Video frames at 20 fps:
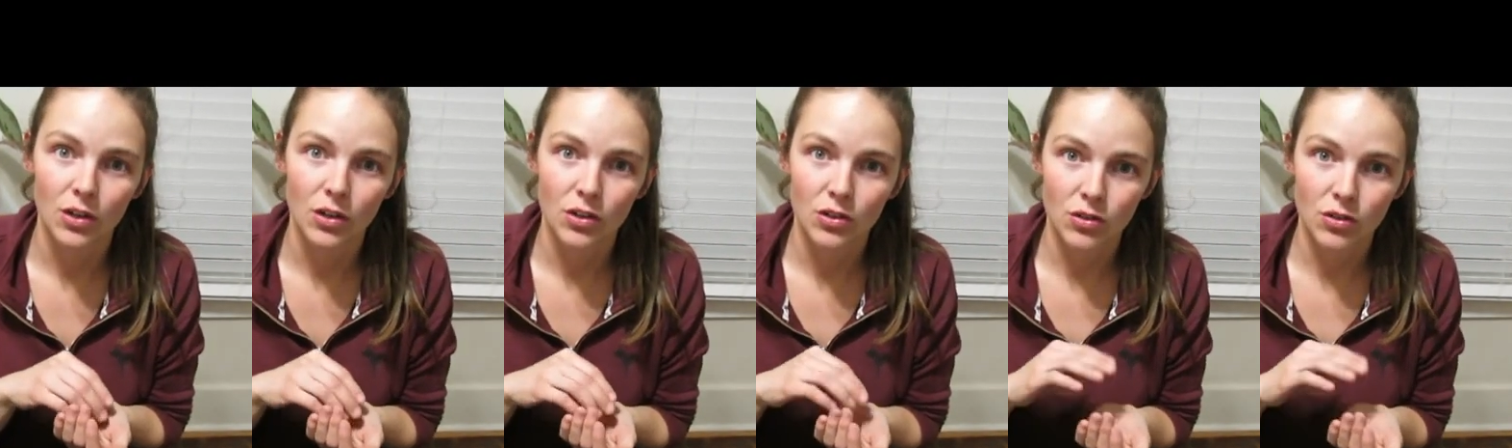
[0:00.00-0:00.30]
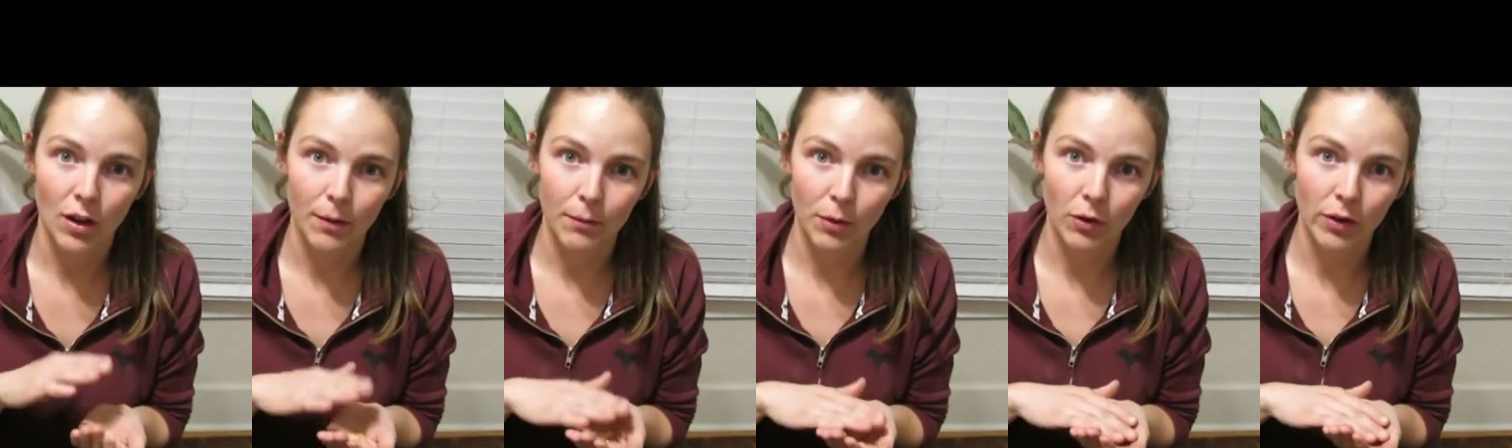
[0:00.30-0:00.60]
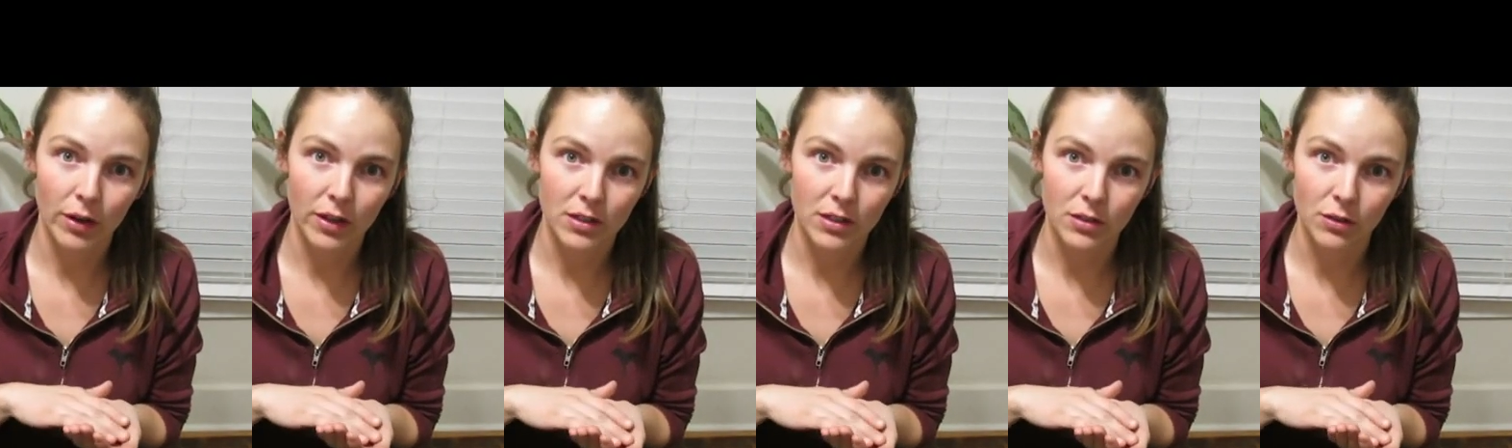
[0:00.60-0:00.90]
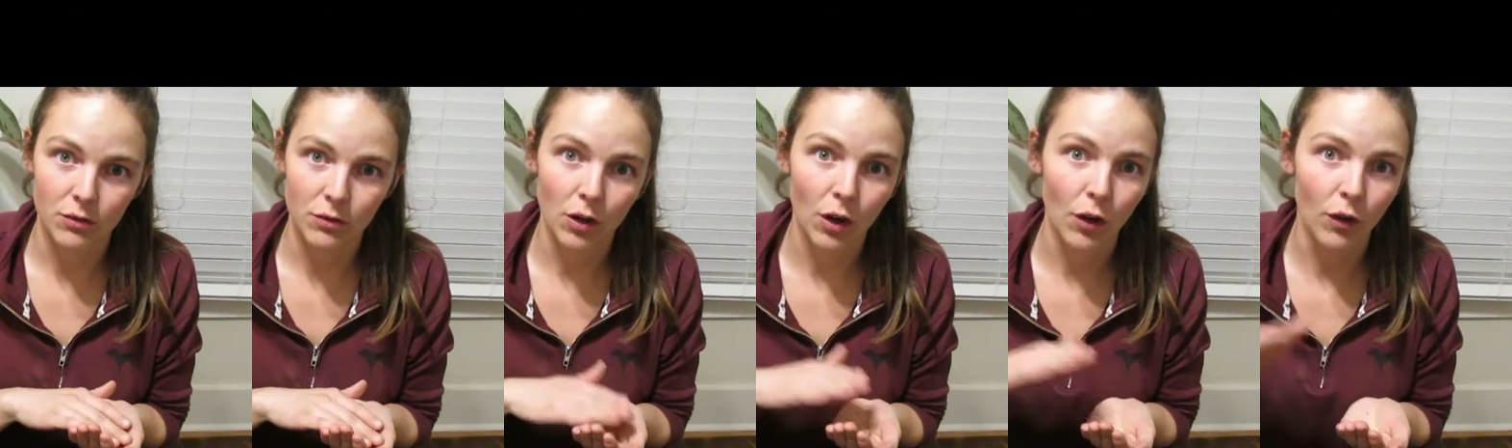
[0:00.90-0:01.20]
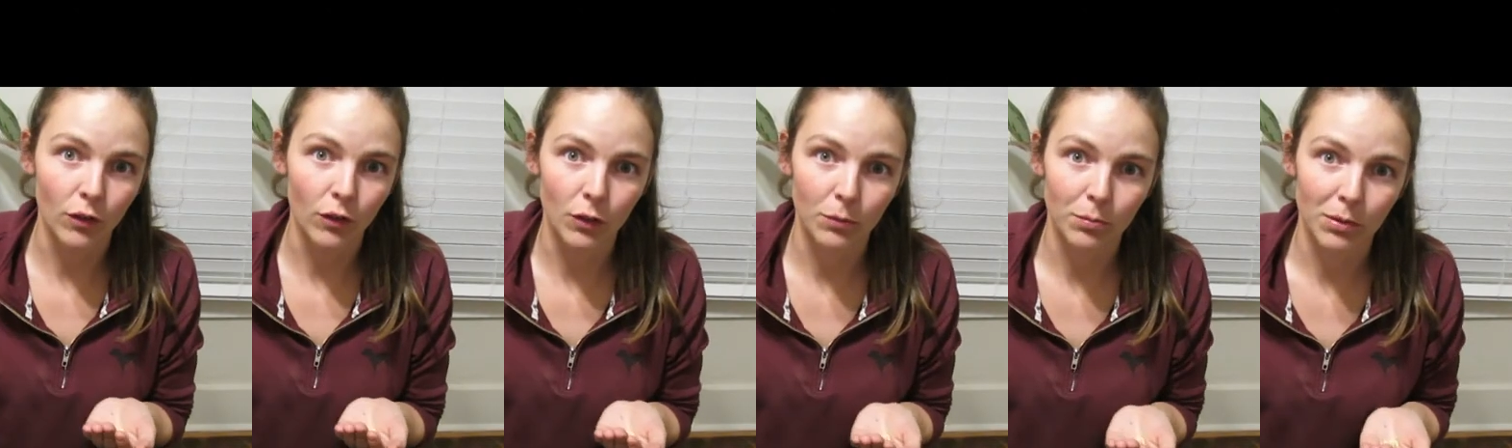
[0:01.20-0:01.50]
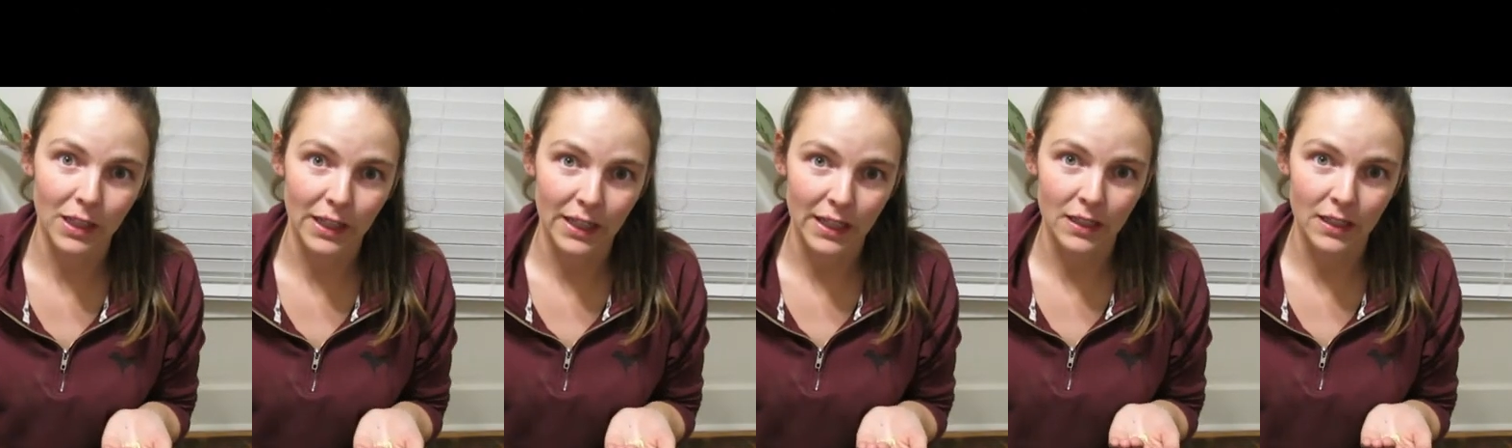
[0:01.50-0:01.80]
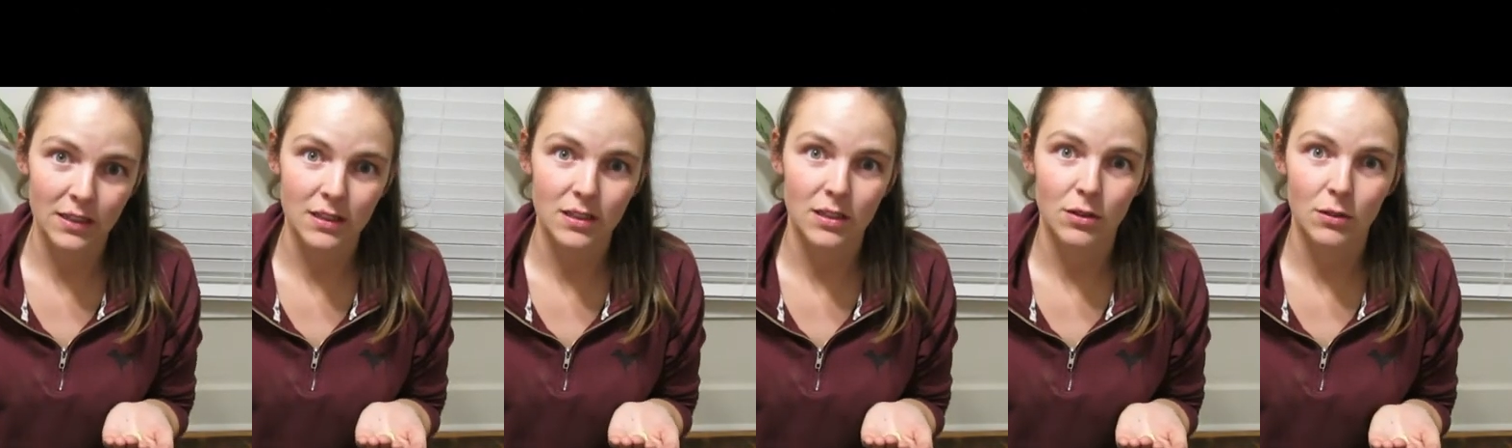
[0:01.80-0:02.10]
so I'm going to
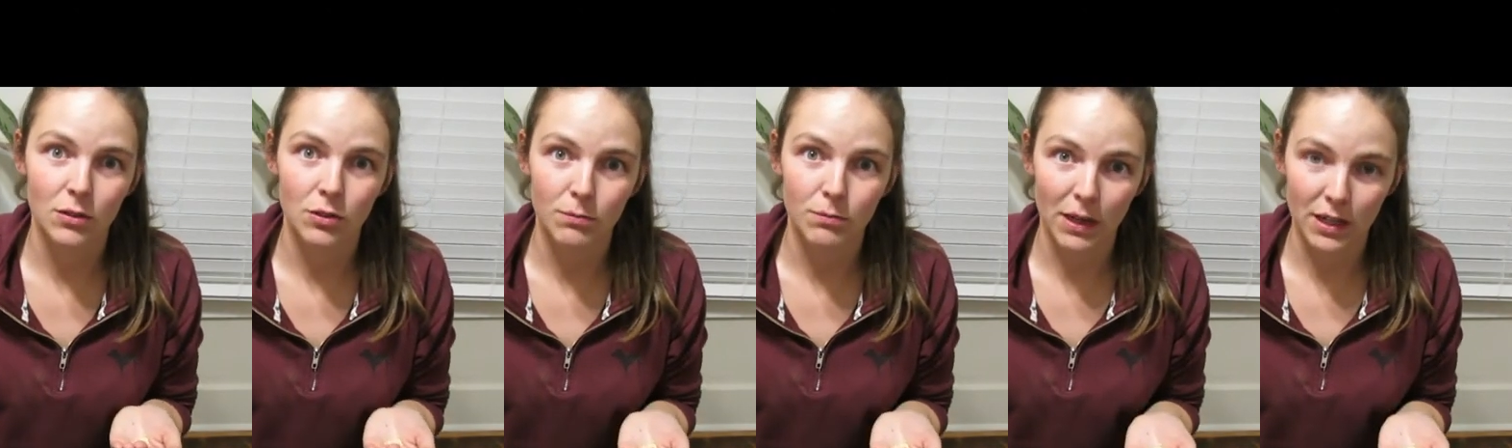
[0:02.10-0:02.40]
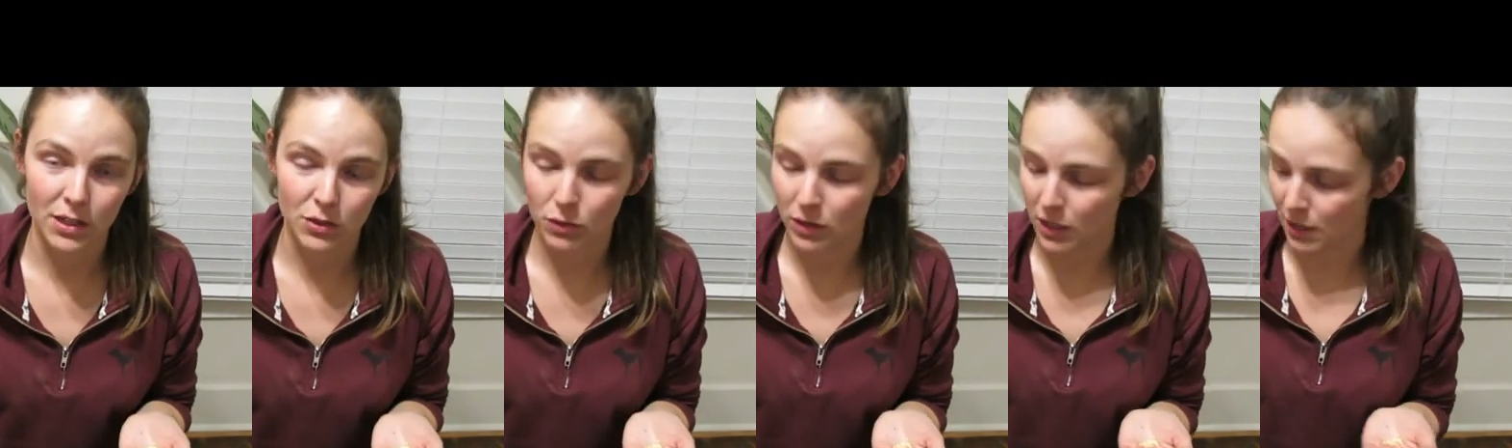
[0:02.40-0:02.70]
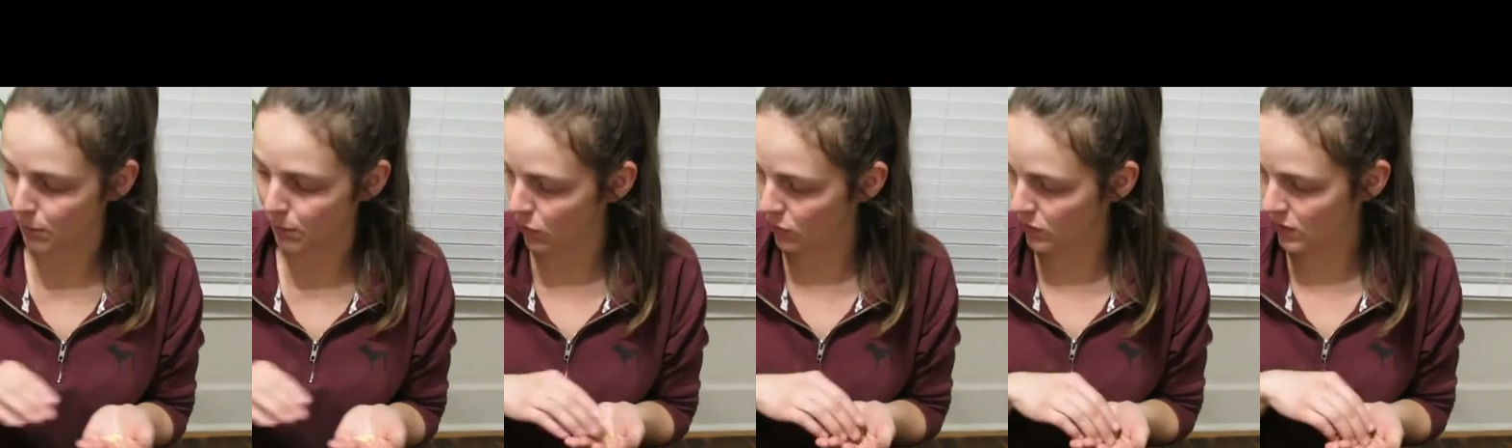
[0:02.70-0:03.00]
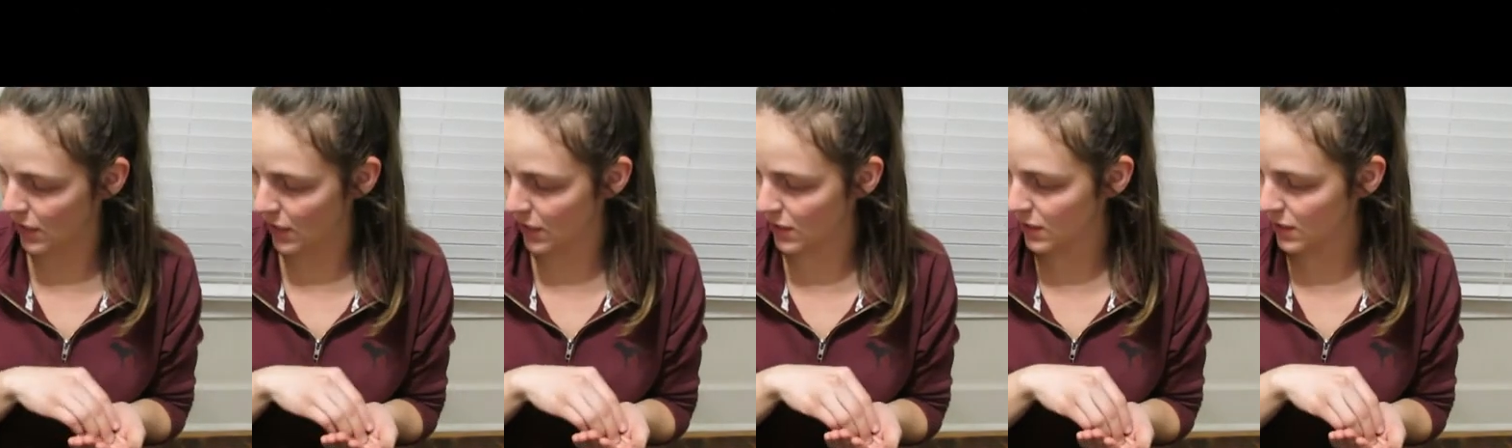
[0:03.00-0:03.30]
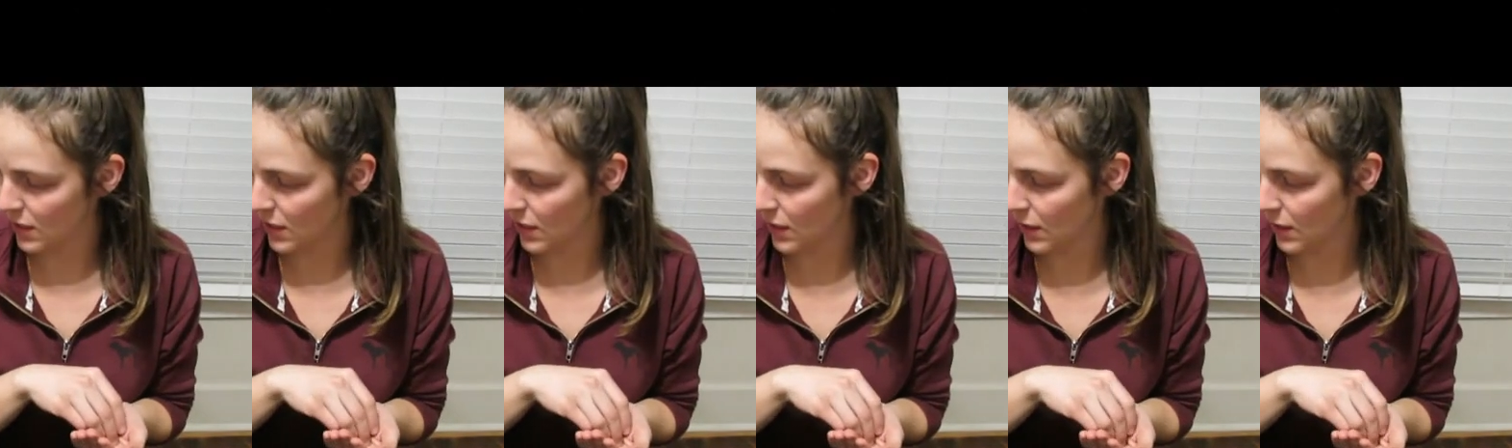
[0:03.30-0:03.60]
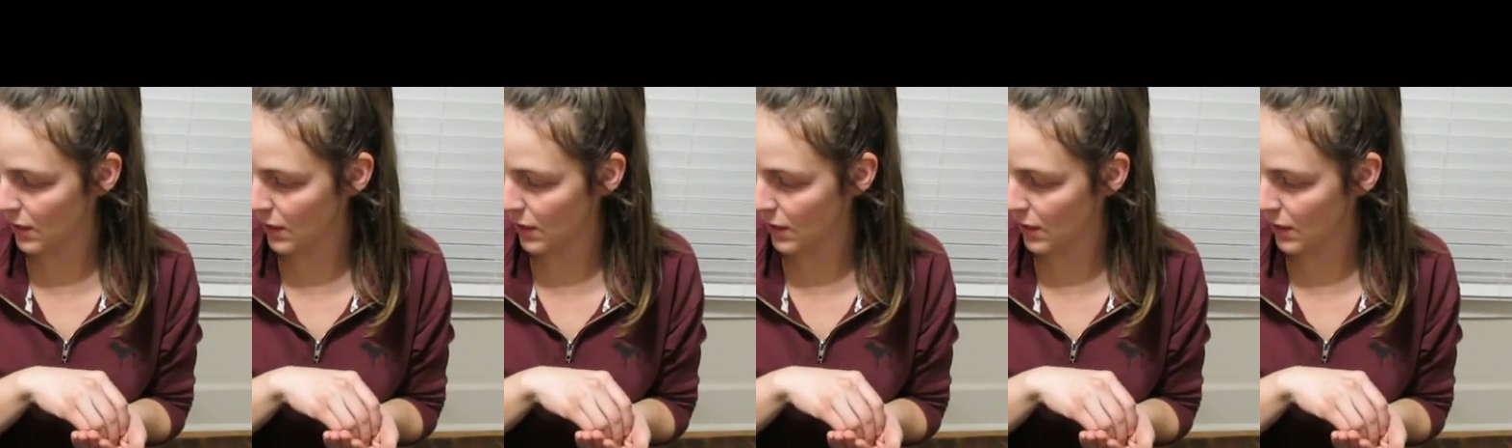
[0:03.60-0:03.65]
overplant by 20%,